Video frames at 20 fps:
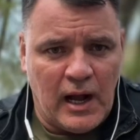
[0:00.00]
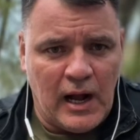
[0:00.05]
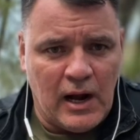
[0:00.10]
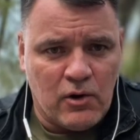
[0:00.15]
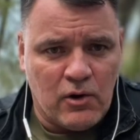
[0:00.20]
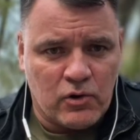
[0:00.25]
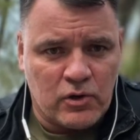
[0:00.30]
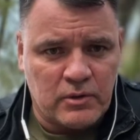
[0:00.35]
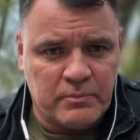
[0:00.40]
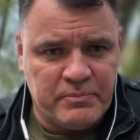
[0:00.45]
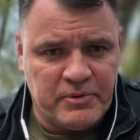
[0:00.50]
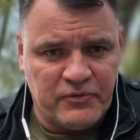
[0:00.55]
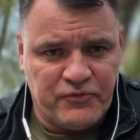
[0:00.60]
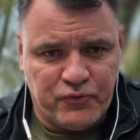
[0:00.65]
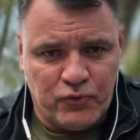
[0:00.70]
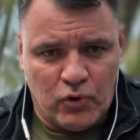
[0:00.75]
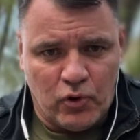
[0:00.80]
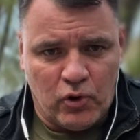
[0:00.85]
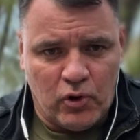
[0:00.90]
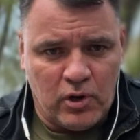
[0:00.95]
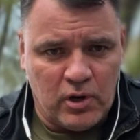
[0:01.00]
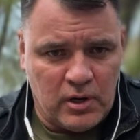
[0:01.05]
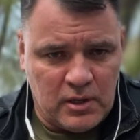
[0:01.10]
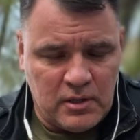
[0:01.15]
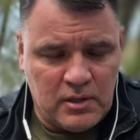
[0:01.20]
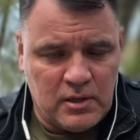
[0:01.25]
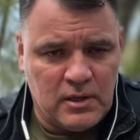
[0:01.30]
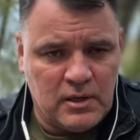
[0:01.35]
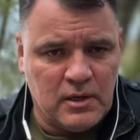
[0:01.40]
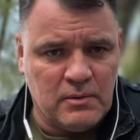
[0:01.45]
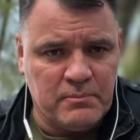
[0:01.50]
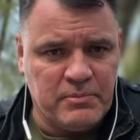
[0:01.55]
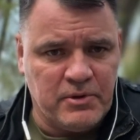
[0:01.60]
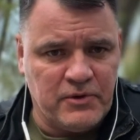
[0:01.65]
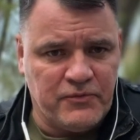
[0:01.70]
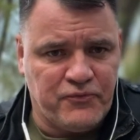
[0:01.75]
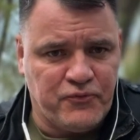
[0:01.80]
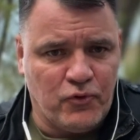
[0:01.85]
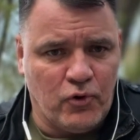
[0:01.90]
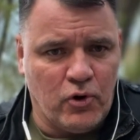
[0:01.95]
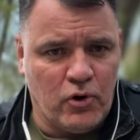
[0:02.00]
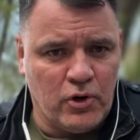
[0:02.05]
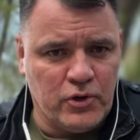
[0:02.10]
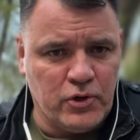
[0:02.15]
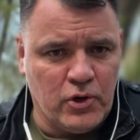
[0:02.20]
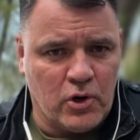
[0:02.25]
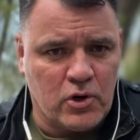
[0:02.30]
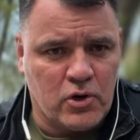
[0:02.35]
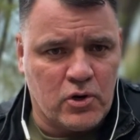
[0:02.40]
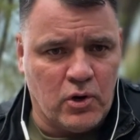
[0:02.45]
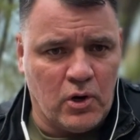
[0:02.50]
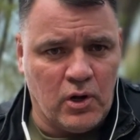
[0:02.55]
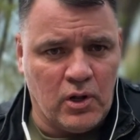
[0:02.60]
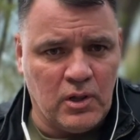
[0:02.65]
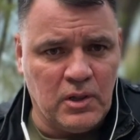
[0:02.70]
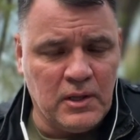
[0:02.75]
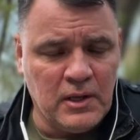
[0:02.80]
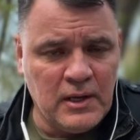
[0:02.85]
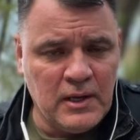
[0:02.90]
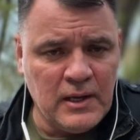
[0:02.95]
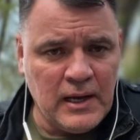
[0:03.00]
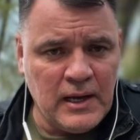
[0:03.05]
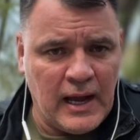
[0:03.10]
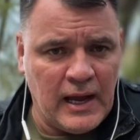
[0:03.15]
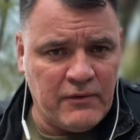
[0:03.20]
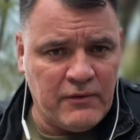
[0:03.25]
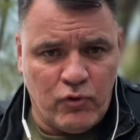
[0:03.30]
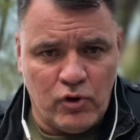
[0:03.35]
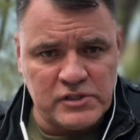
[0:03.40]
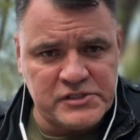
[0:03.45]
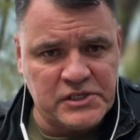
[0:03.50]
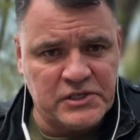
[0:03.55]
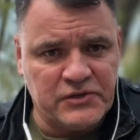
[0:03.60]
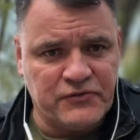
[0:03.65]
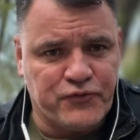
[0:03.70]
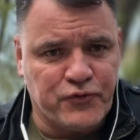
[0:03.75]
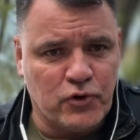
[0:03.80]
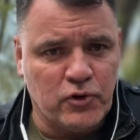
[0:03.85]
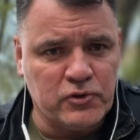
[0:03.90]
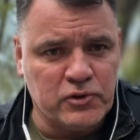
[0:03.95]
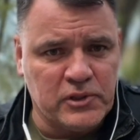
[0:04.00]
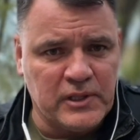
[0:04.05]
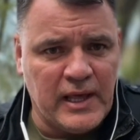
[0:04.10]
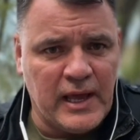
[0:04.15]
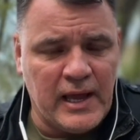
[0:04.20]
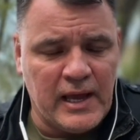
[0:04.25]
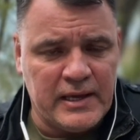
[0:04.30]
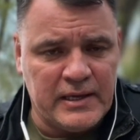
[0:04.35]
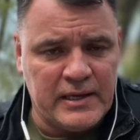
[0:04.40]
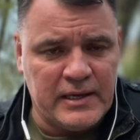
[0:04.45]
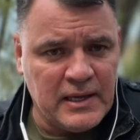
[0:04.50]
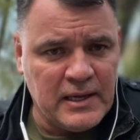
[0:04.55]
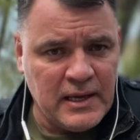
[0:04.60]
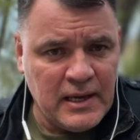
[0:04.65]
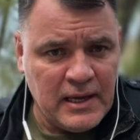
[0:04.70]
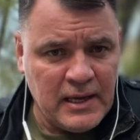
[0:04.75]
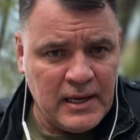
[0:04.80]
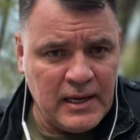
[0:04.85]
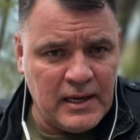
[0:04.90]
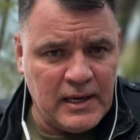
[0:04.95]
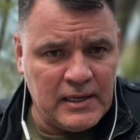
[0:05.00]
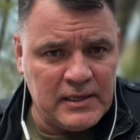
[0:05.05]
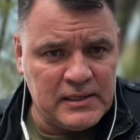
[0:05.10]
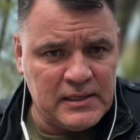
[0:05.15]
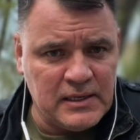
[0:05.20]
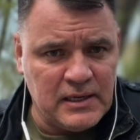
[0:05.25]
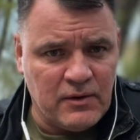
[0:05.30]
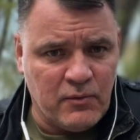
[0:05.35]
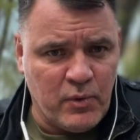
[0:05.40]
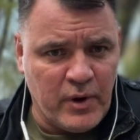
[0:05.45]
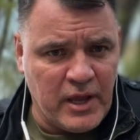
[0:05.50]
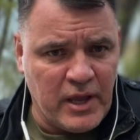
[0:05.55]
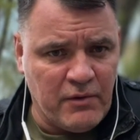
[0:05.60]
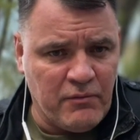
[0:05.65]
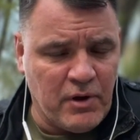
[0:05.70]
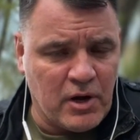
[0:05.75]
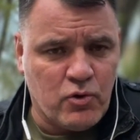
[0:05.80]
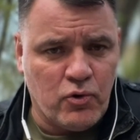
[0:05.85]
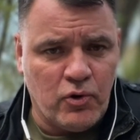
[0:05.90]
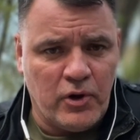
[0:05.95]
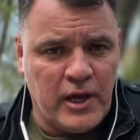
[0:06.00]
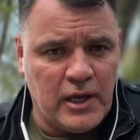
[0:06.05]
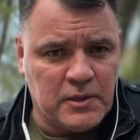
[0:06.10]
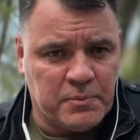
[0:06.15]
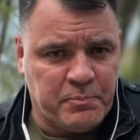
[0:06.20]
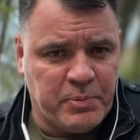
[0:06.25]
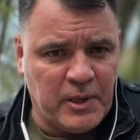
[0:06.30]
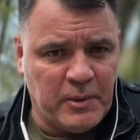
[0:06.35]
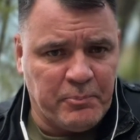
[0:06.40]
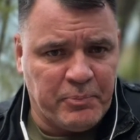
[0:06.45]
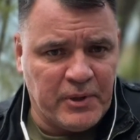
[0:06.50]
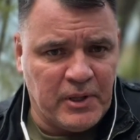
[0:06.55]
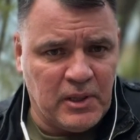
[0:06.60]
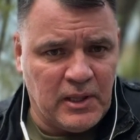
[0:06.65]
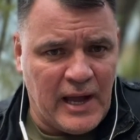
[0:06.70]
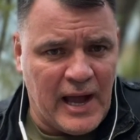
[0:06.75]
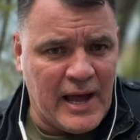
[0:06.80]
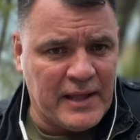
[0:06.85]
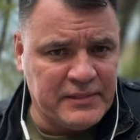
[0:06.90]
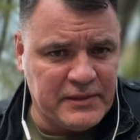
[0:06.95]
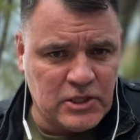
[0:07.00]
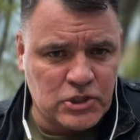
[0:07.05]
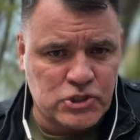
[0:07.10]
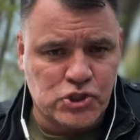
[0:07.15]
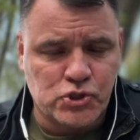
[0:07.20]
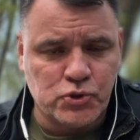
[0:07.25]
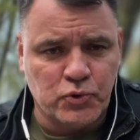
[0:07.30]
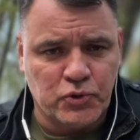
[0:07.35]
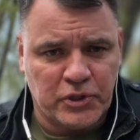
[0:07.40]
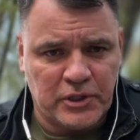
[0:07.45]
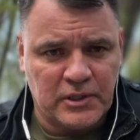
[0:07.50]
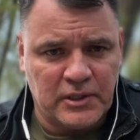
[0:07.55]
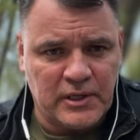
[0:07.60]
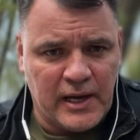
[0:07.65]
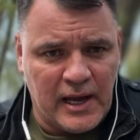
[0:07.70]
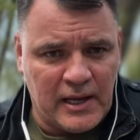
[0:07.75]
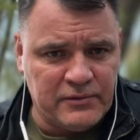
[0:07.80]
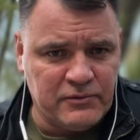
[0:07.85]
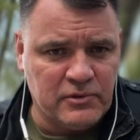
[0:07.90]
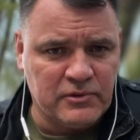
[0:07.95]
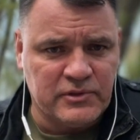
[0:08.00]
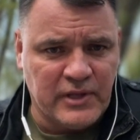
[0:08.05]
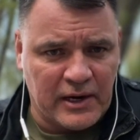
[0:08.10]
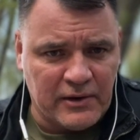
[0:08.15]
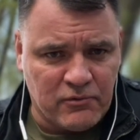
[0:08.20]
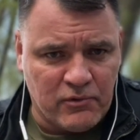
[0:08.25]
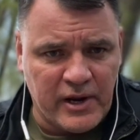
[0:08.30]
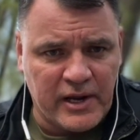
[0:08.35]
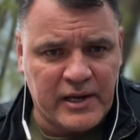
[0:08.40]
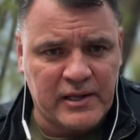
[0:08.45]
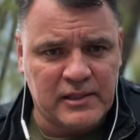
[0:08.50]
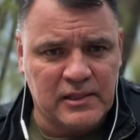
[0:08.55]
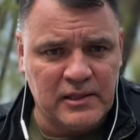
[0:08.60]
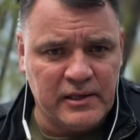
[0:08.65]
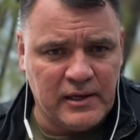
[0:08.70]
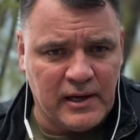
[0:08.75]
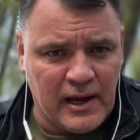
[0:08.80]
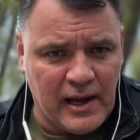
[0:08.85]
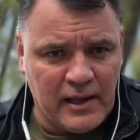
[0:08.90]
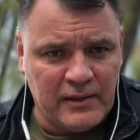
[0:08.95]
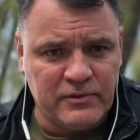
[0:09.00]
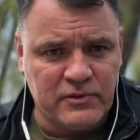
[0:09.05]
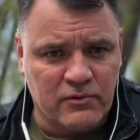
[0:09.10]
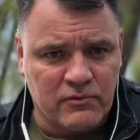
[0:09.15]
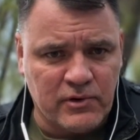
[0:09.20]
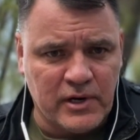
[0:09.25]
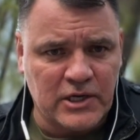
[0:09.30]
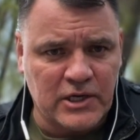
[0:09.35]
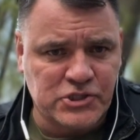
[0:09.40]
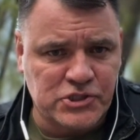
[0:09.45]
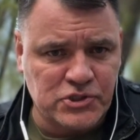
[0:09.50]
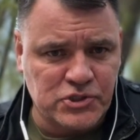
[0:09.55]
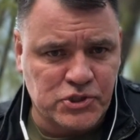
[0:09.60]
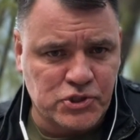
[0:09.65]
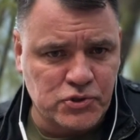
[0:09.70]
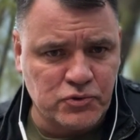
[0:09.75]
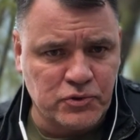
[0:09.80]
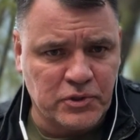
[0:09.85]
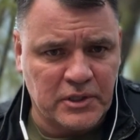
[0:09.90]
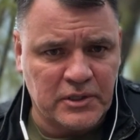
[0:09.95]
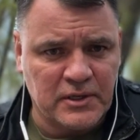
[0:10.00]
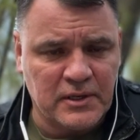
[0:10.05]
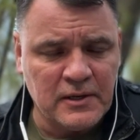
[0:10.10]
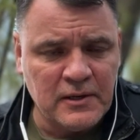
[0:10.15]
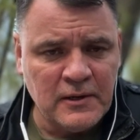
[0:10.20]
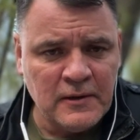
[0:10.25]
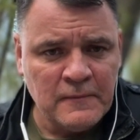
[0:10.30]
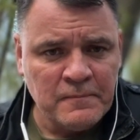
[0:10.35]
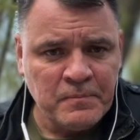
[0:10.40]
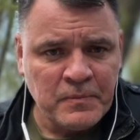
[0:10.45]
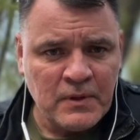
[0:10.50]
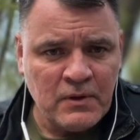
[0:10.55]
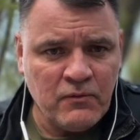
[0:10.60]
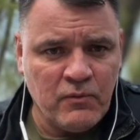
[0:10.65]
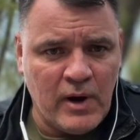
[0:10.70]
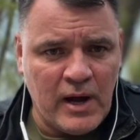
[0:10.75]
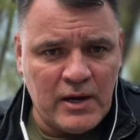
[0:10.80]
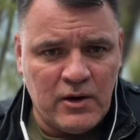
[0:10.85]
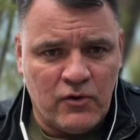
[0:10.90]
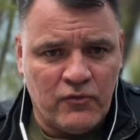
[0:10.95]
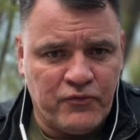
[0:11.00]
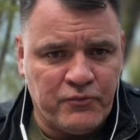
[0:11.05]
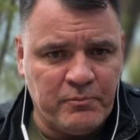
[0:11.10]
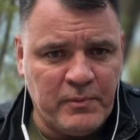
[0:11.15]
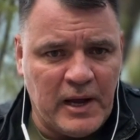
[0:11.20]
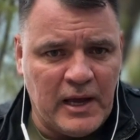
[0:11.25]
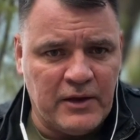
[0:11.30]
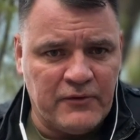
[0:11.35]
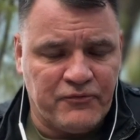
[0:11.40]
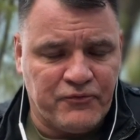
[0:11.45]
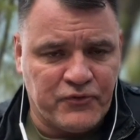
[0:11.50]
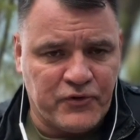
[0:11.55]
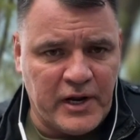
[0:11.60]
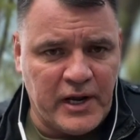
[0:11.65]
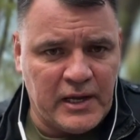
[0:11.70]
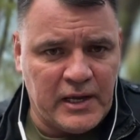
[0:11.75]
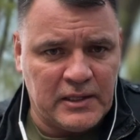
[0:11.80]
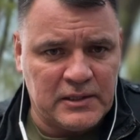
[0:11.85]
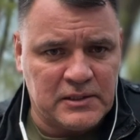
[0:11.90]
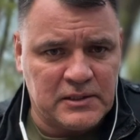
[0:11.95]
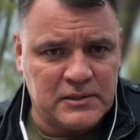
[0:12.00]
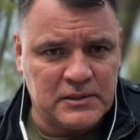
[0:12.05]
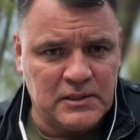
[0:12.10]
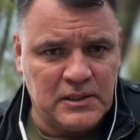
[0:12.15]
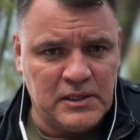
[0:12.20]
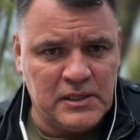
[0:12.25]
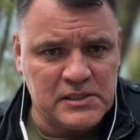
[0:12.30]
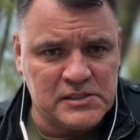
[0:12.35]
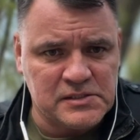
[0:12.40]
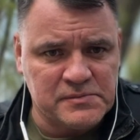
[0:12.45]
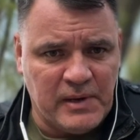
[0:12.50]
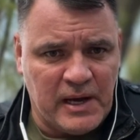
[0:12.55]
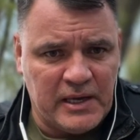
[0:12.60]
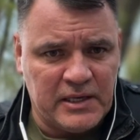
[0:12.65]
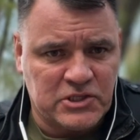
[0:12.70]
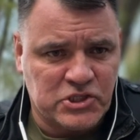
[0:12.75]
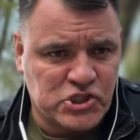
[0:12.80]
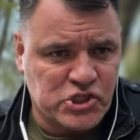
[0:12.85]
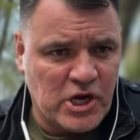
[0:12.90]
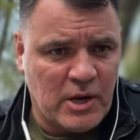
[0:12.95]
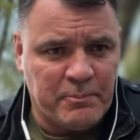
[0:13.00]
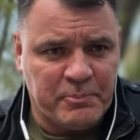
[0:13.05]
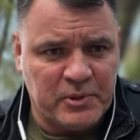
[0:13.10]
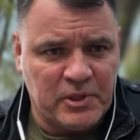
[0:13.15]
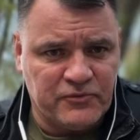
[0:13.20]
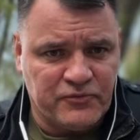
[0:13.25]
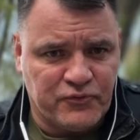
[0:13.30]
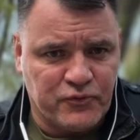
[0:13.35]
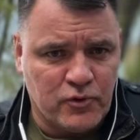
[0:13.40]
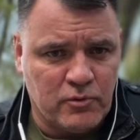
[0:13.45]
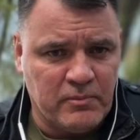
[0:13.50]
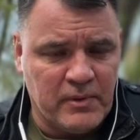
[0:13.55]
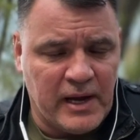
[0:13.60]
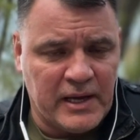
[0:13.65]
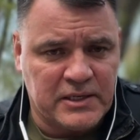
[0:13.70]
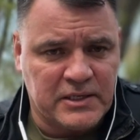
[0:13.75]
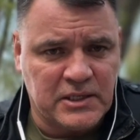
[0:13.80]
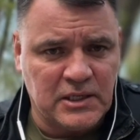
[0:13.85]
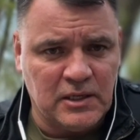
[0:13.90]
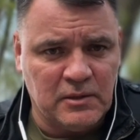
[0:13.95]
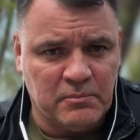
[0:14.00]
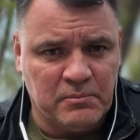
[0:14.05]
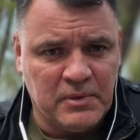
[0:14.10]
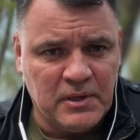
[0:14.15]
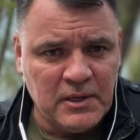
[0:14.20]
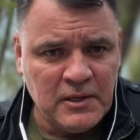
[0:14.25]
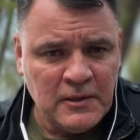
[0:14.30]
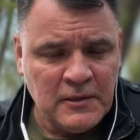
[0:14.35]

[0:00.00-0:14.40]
hour before your call, I was in front line, and we evacuate people under shooting, directly under Russian shooting. One of my friends, he is my chaplain from my team,